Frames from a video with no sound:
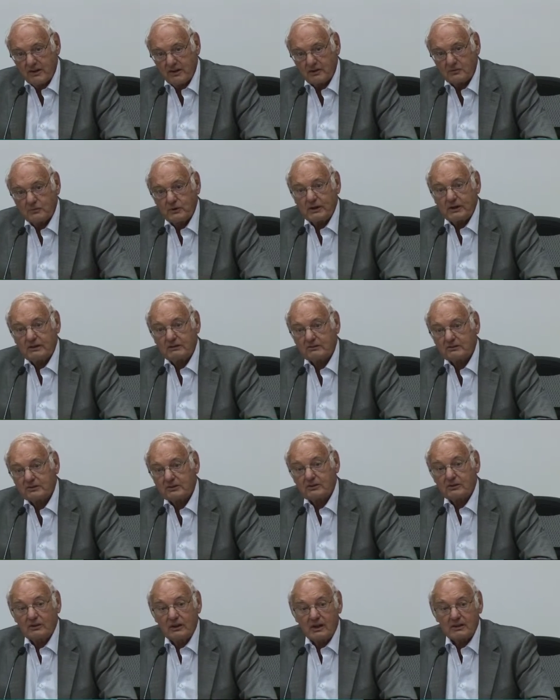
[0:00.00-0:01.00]
And when
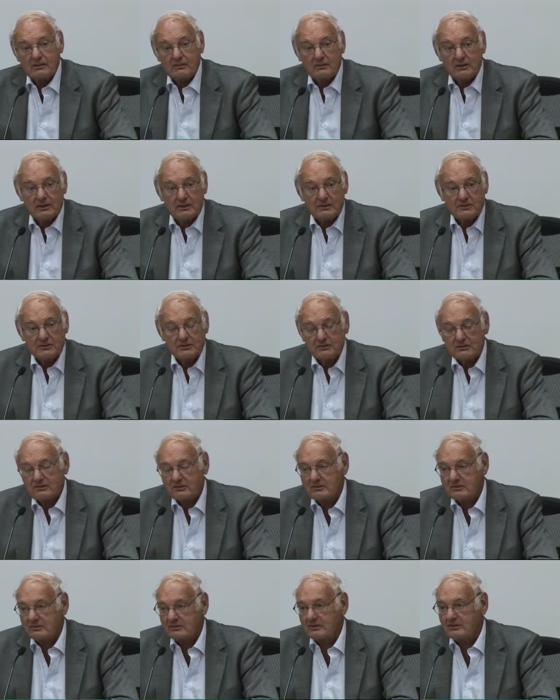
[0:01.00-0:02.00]
the United
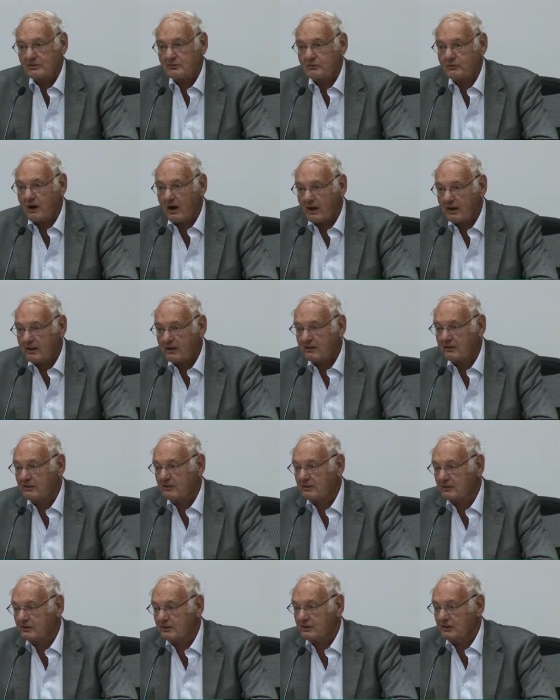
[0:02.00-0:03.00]
Nations uh, define
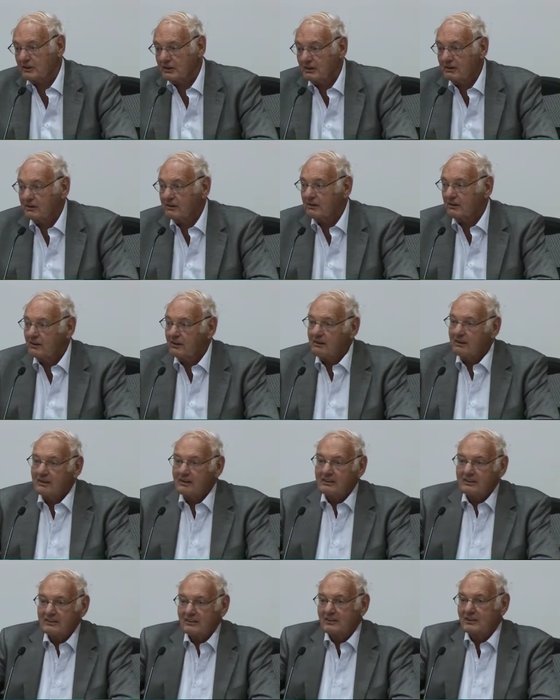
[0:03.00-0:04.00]
a year,
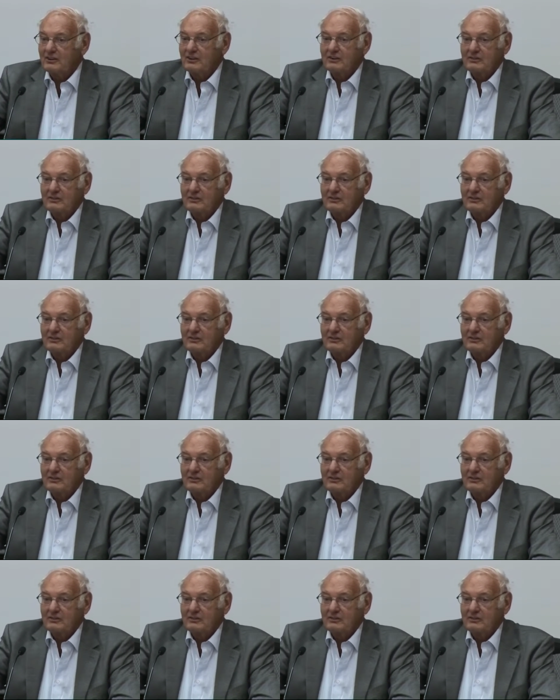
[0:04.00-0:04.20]
uh,